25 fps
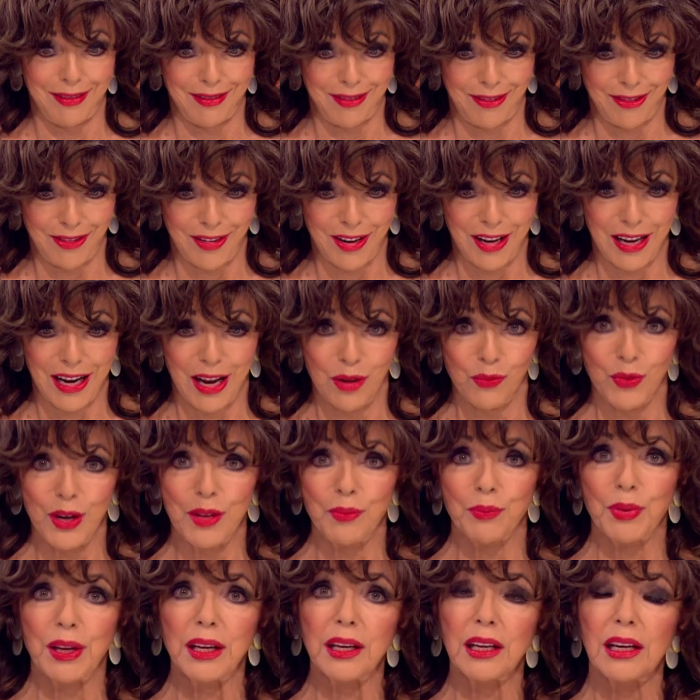you know. And I
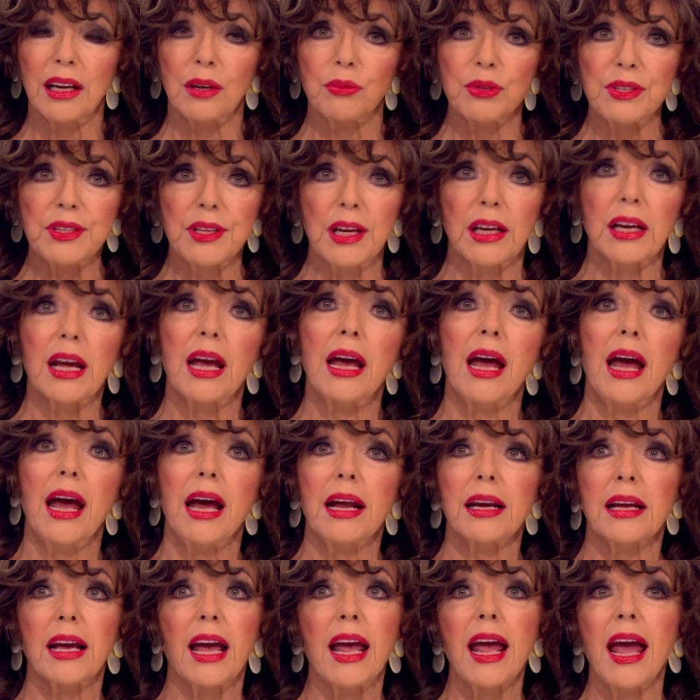went back and I was sick
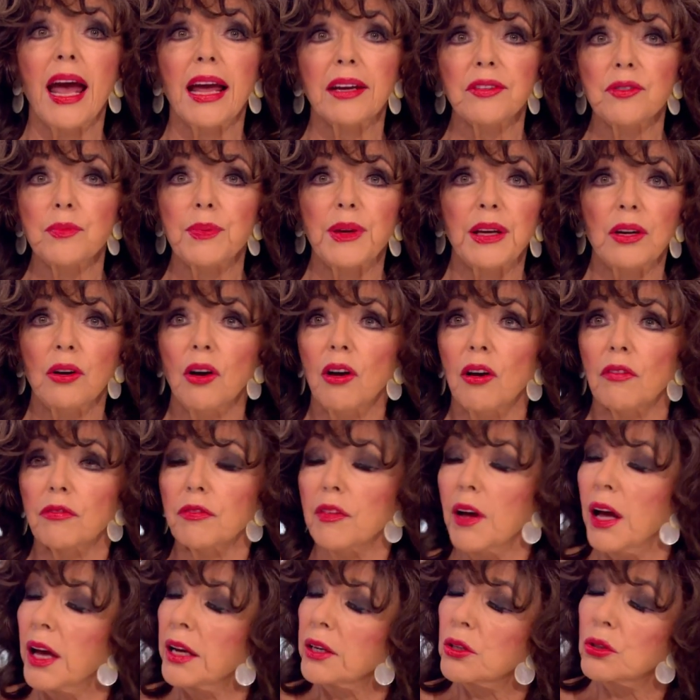and I had to be off.
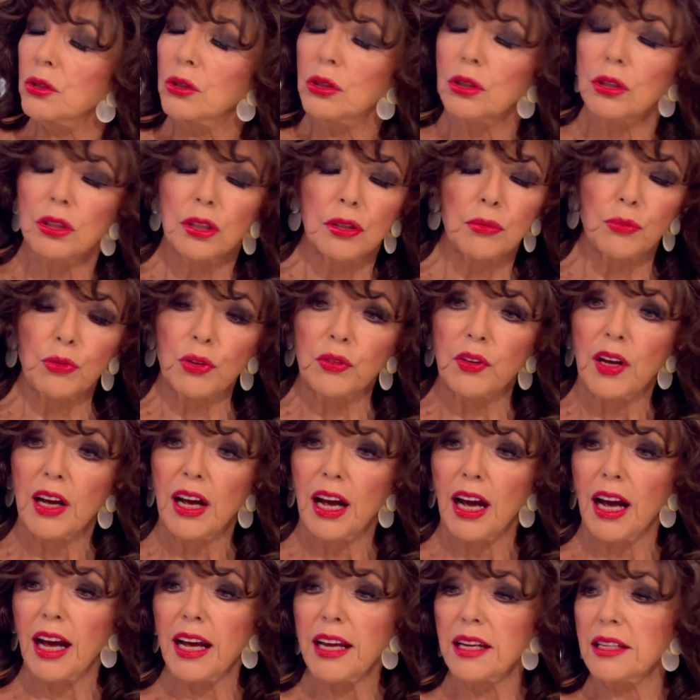I couldn't move.
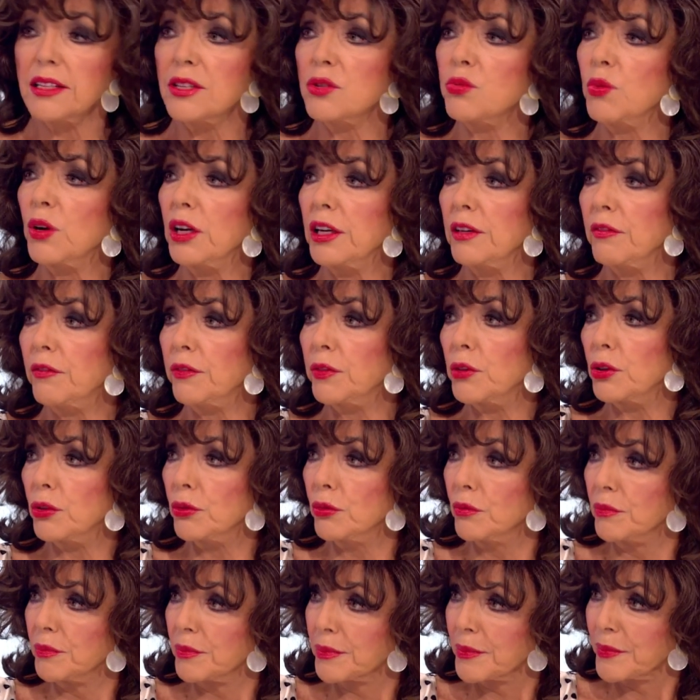I had swine flu.